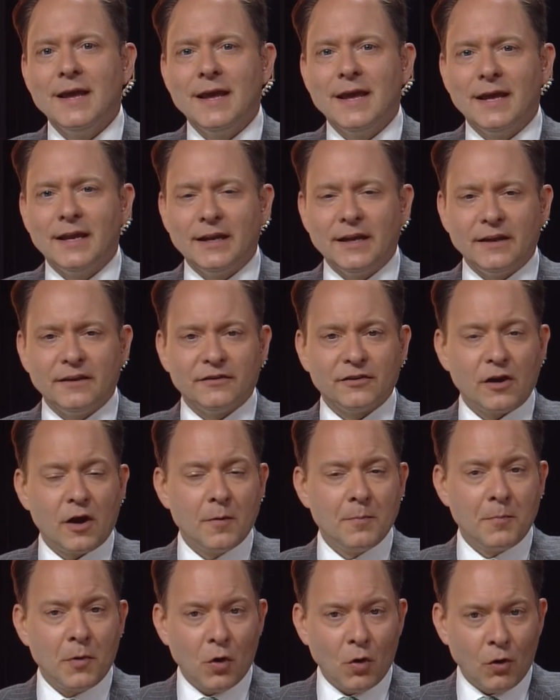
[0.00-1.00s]
It is
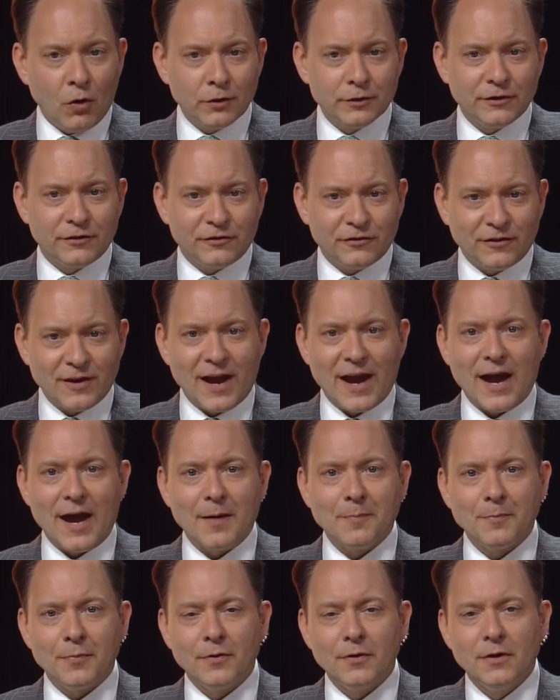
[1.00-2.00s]
a bold
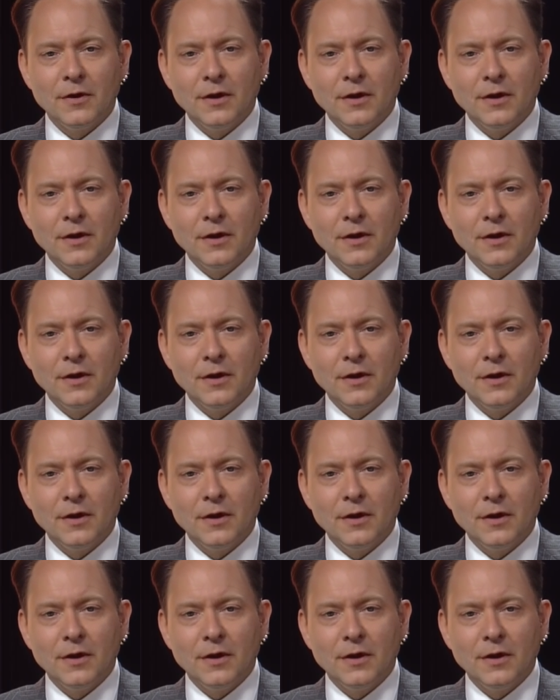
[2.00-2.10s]
step.